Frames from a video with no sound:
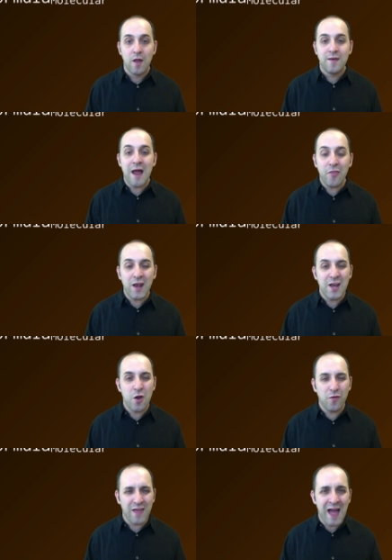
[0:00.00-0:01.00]
Now that I
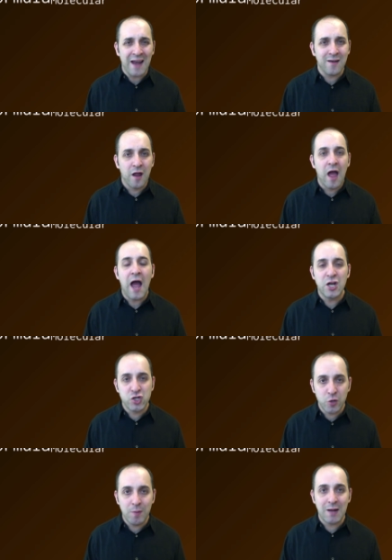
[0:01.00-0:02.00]
know that, I
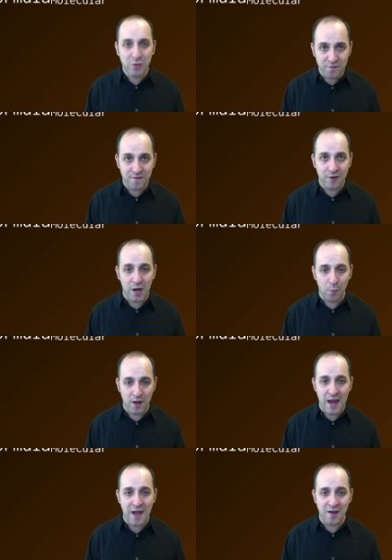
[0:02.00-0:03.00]
should be able to figure out what
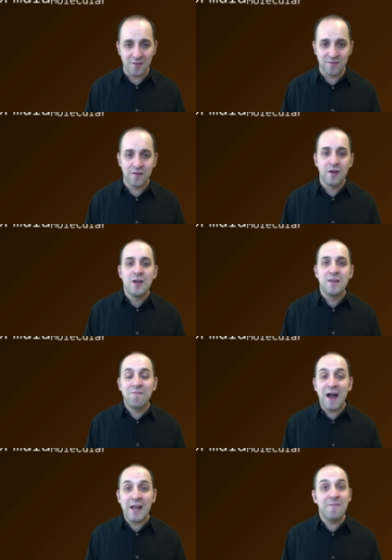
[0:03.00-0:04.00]
n is.
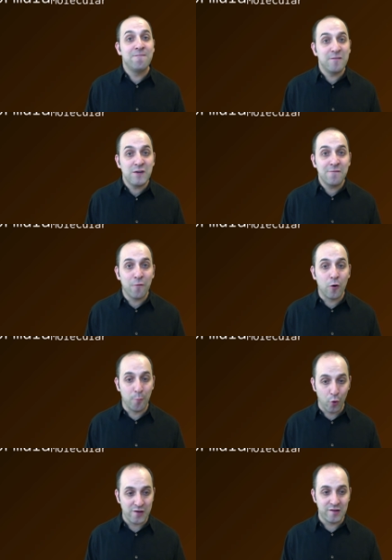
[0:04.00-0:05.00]
Dividing
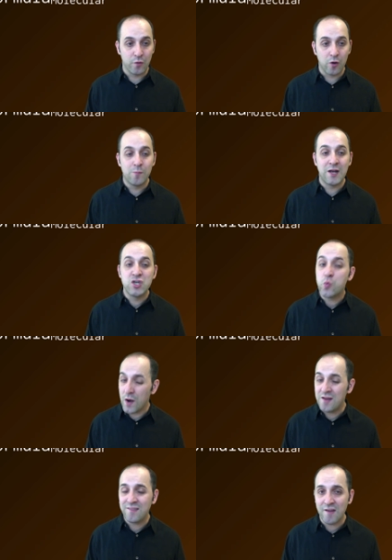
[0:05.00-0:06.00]
54.0 by
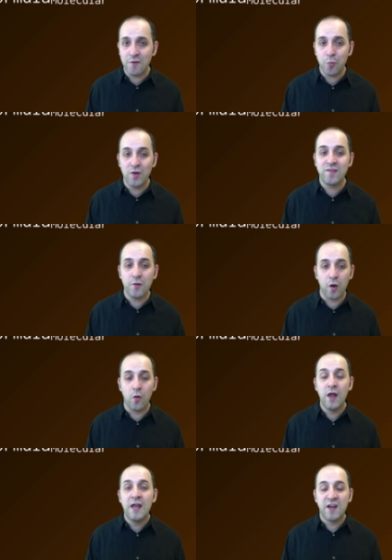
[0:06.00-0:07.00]
27.0
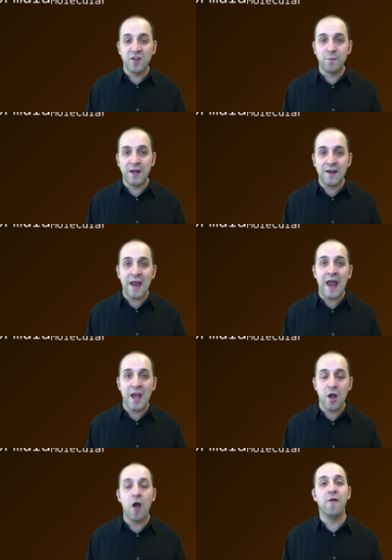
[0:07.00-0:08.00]
gives me an
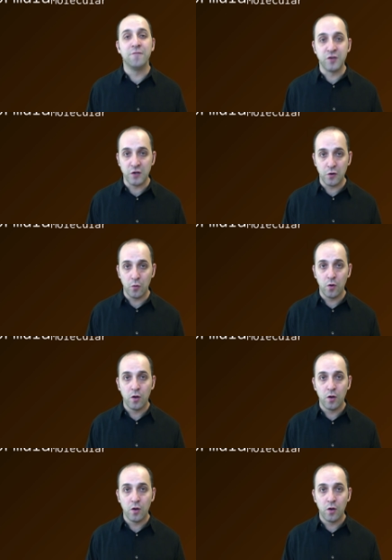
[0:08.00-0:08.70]
n of 2.